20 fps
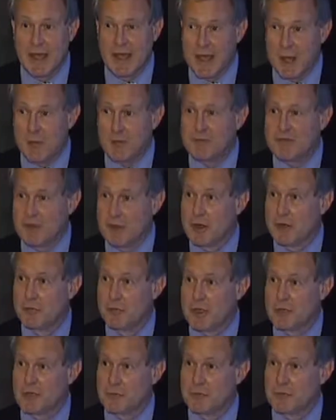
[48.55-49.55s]
And I would very
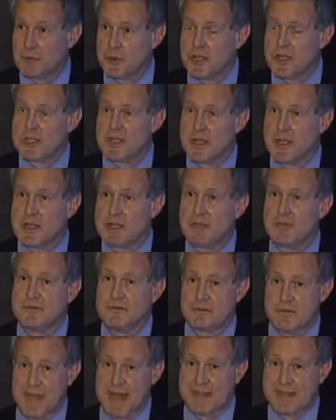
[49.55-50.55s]
much appreciate it
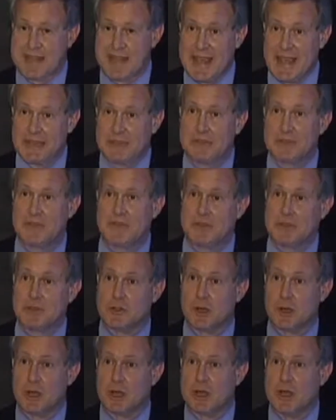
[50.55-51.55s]
if at the end of the
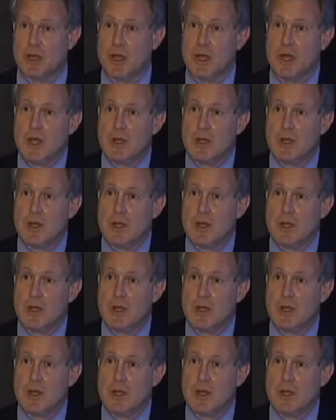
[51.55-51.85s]
talk